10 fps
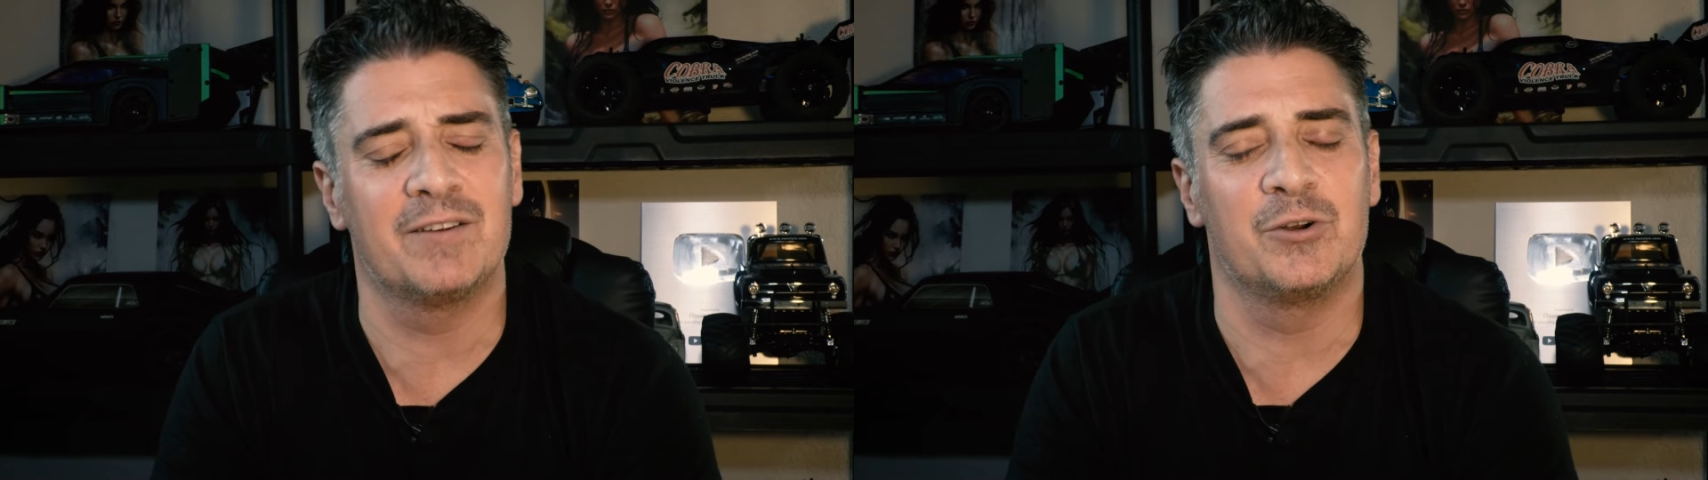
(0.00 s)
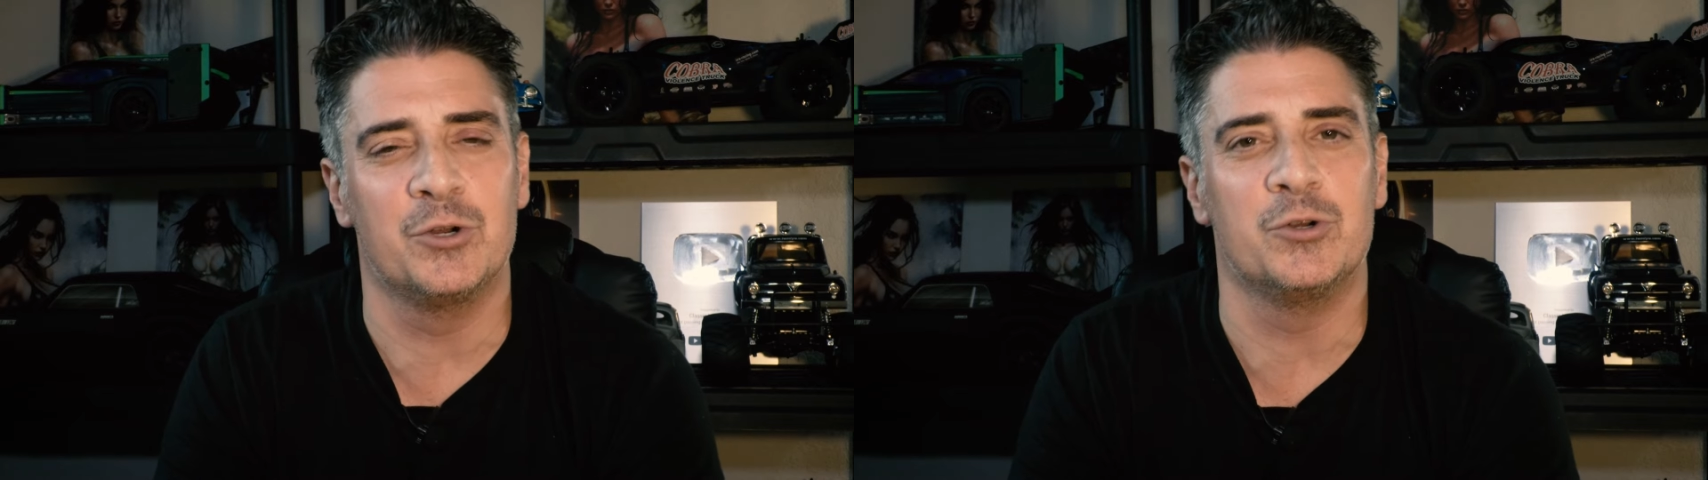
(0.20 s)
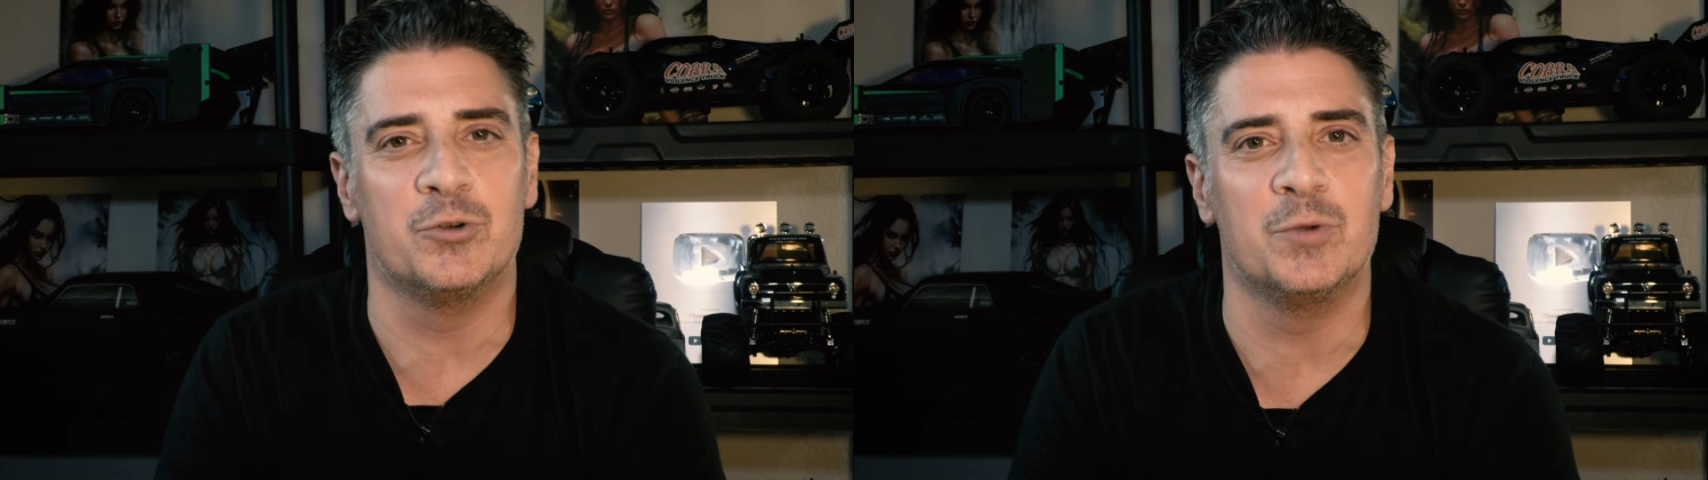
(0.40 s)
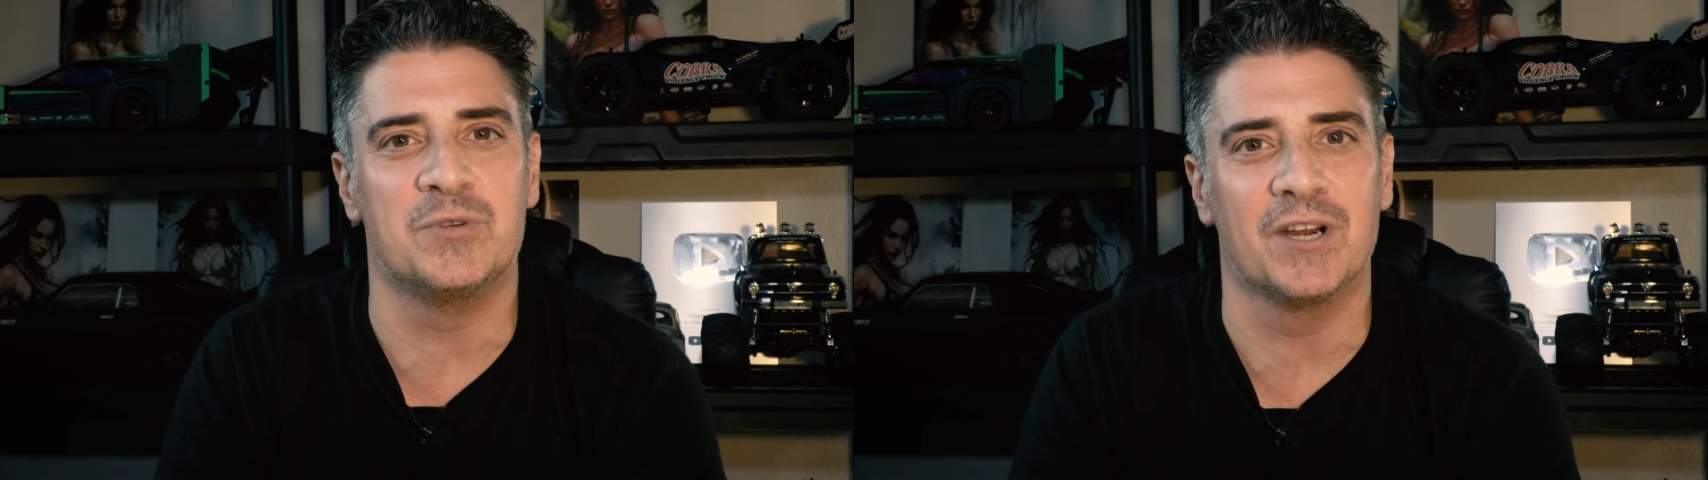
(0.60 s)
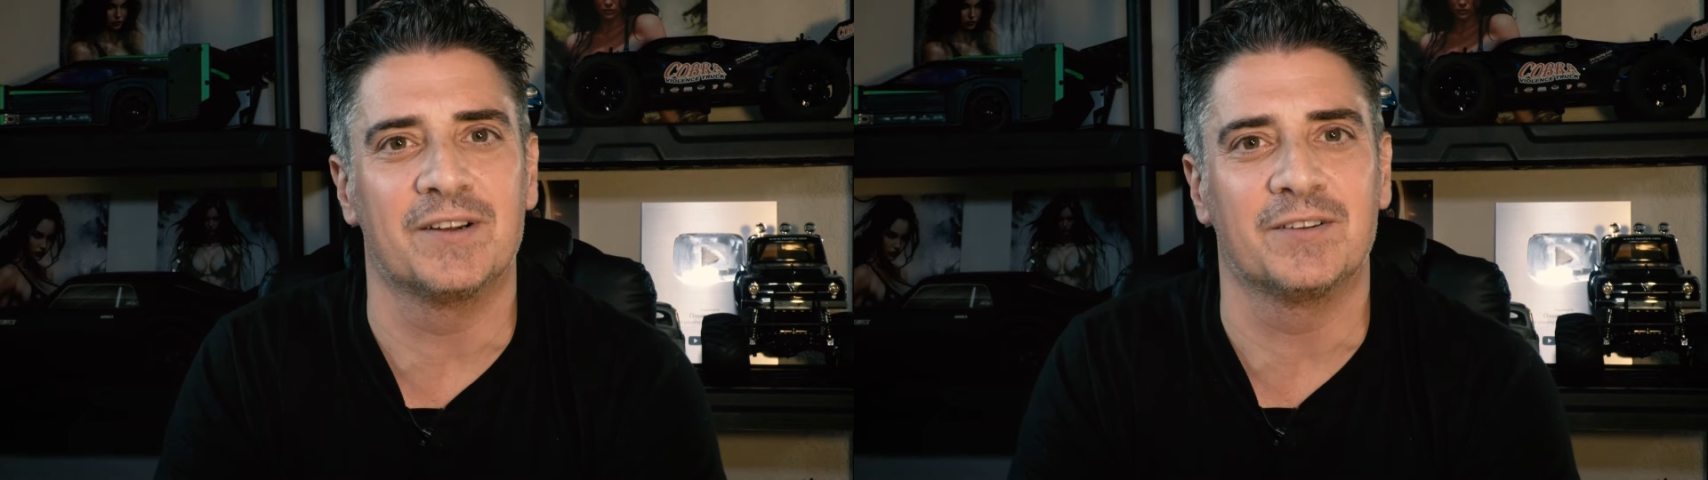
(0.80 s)
on your YouTube
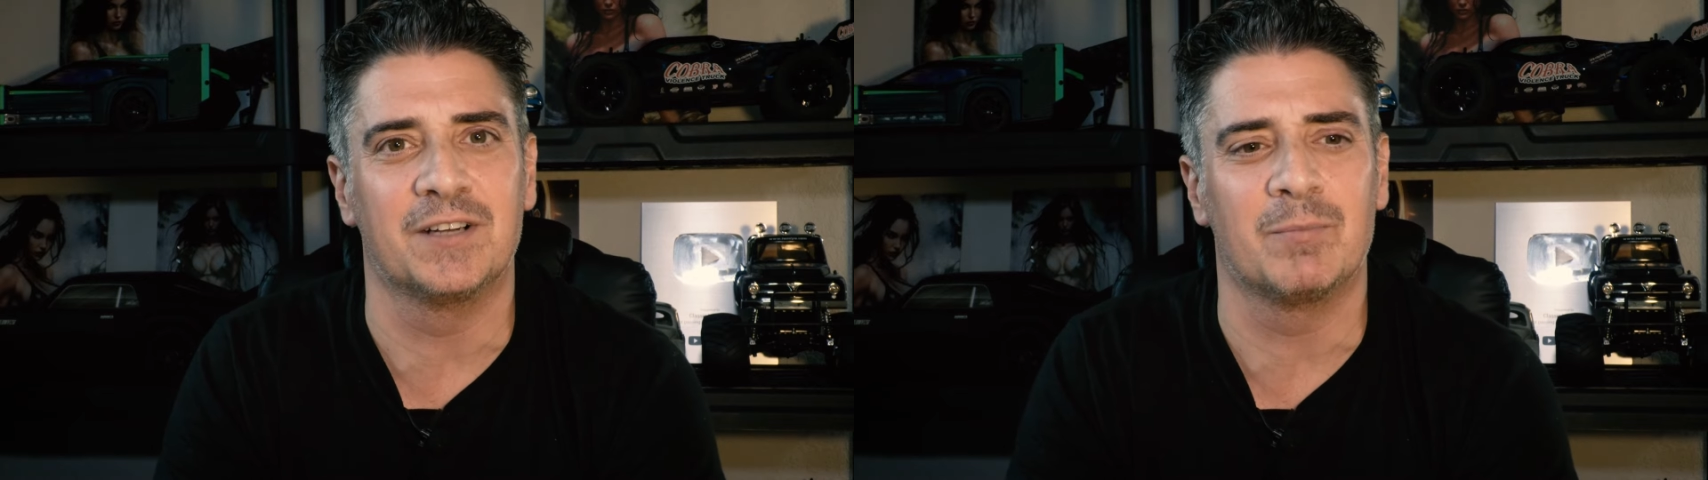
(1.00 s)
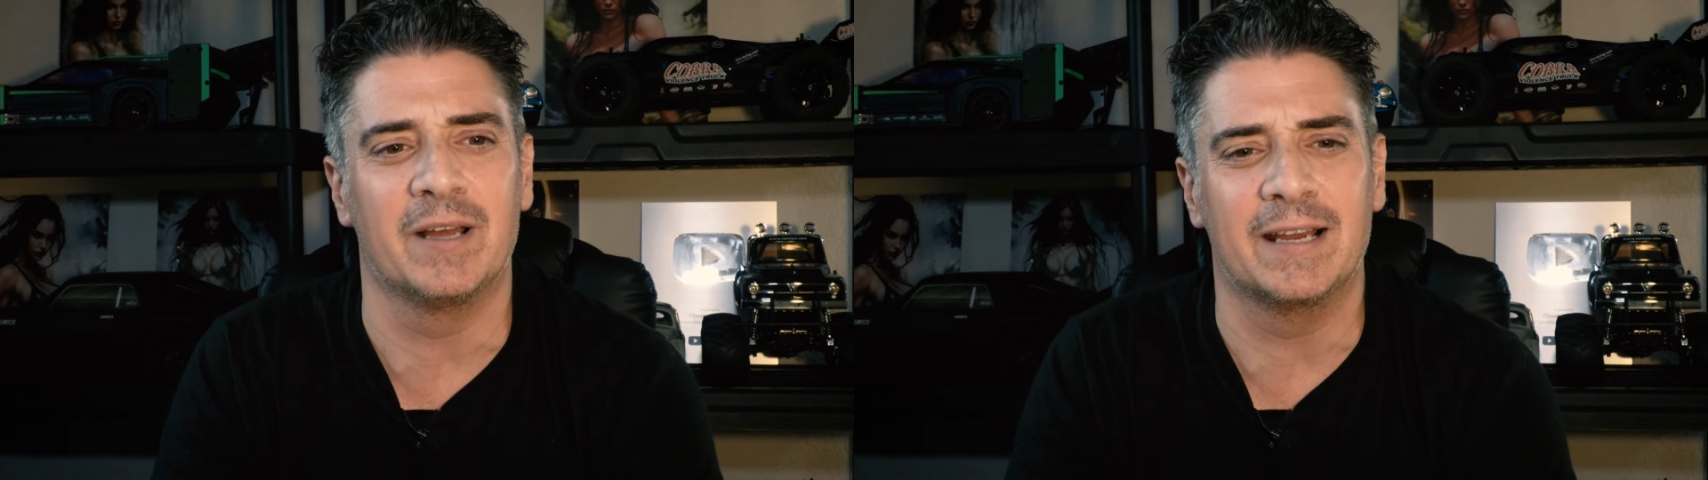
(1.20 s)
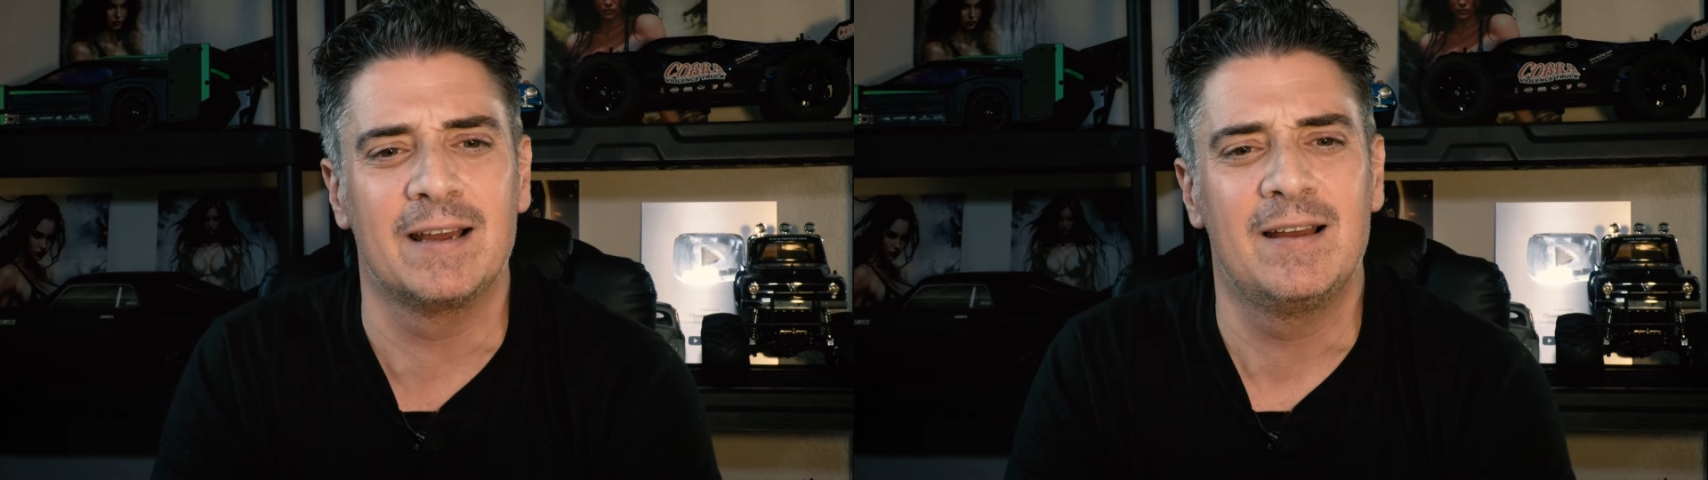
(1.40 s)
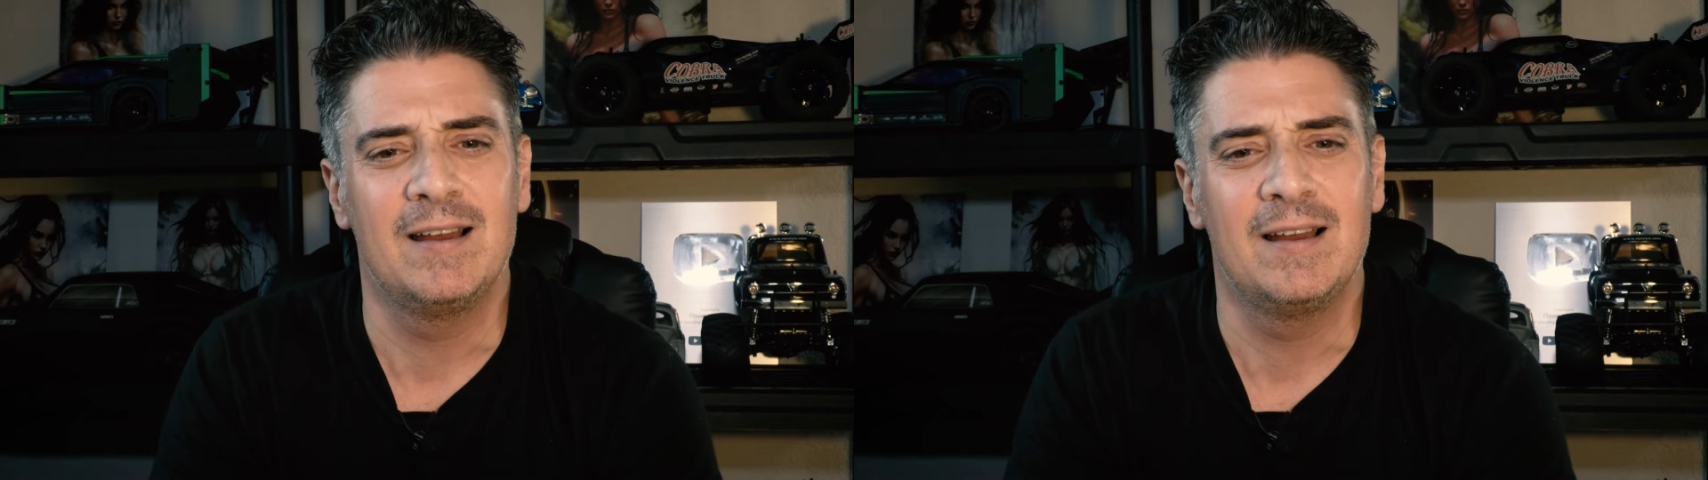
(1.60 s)
channel. And I'm like,